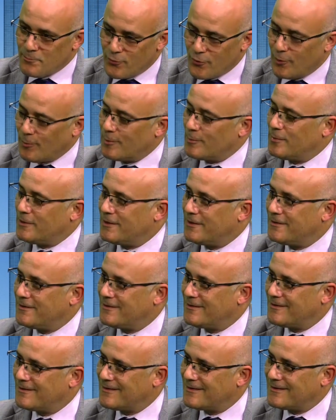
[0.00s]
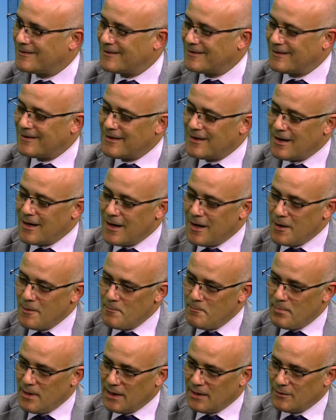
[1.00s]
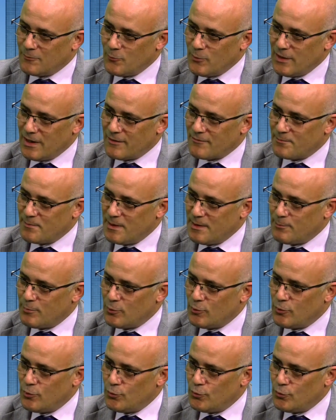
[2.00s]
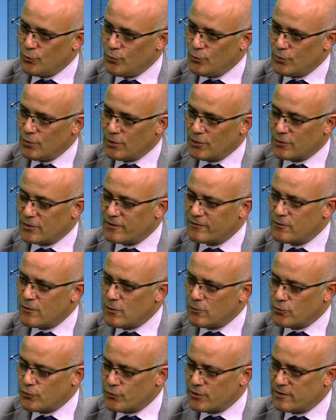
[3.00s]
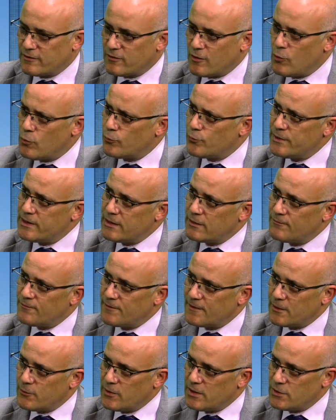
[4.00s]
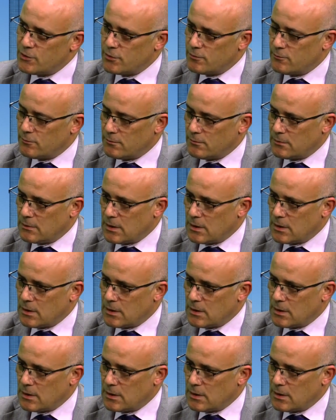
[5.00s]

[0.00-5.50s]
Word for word: Probably. but we have people who, you know, no, during this whole reconfiguration,